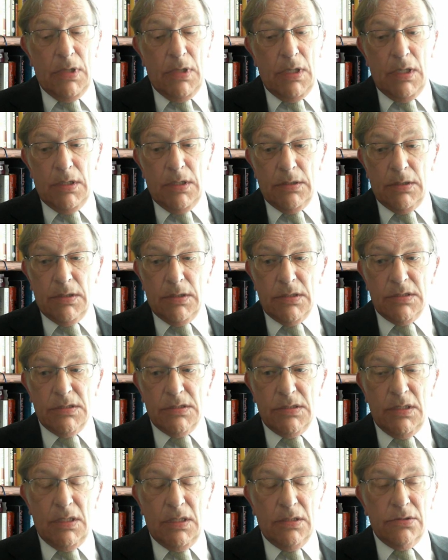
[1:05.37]
and as
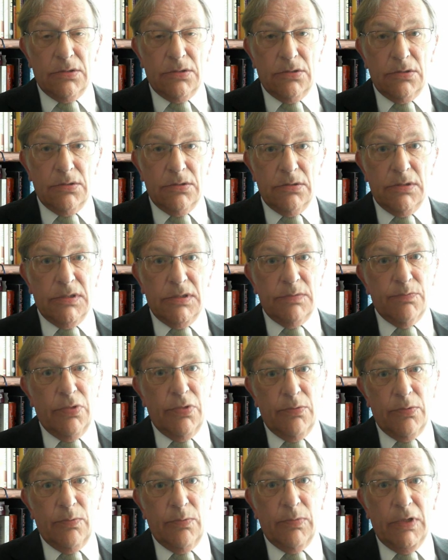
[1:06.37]
such, it's
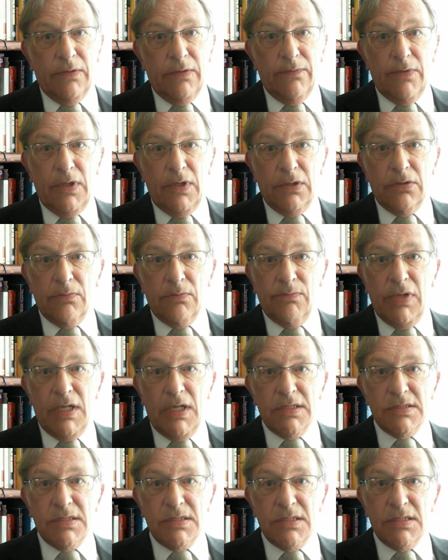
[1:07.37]
probably a very good
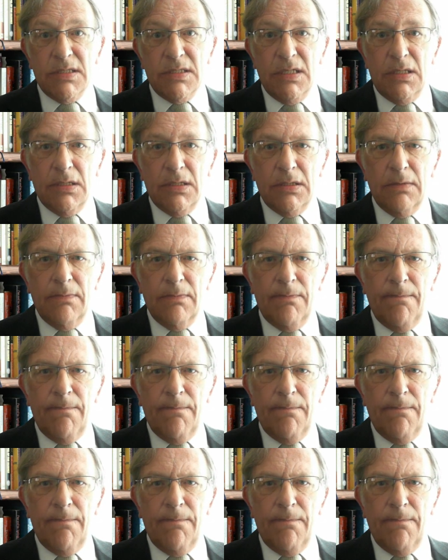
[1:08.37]
place to start.